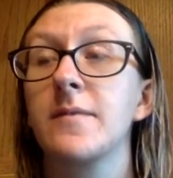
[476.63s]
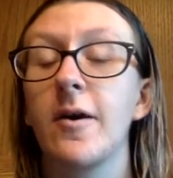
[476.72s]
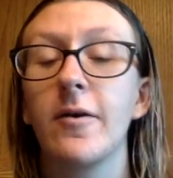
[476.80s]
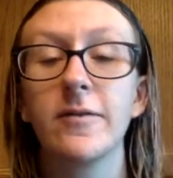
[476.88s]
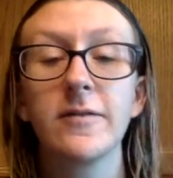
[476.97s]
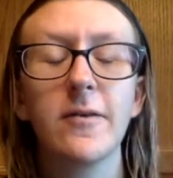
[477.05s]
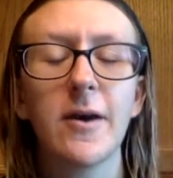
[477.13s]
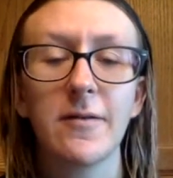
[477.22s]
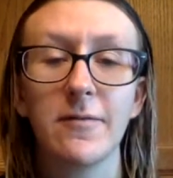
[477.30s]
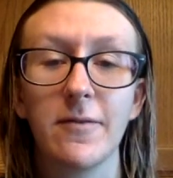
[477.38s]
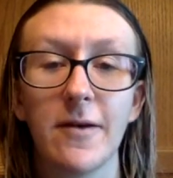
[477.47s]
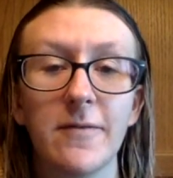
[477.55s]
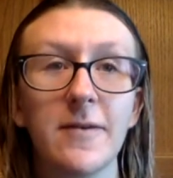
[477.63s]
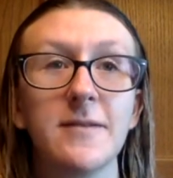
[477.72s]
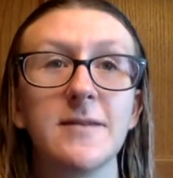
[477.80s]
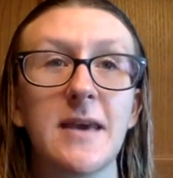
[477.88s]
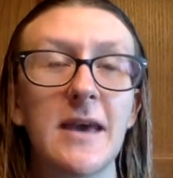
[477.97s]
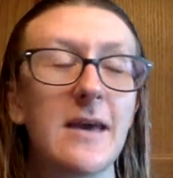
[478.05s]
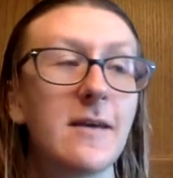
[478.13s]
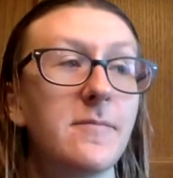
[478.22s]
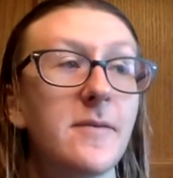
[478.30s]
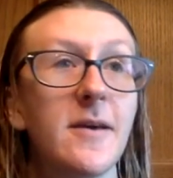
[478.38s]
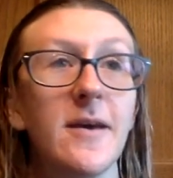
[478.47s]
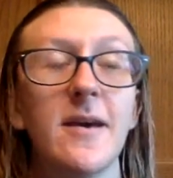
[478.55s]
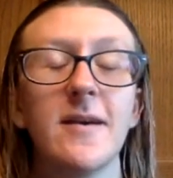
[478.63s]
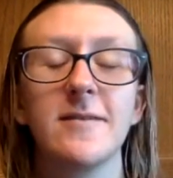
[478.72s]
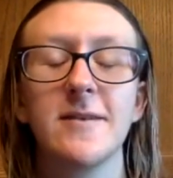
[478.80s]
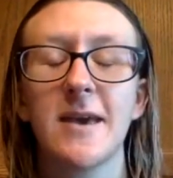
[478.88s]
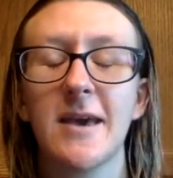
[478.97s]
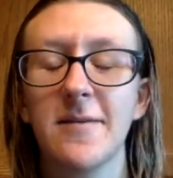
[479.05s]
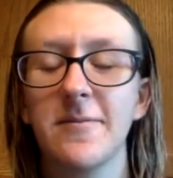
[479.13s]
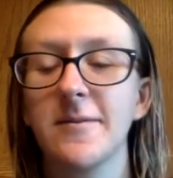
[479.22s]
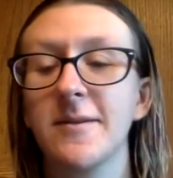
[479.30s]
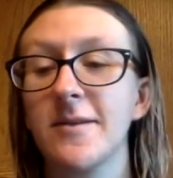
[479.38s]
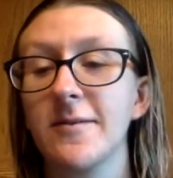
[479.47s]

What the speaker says: Also, I love his cape. His cape is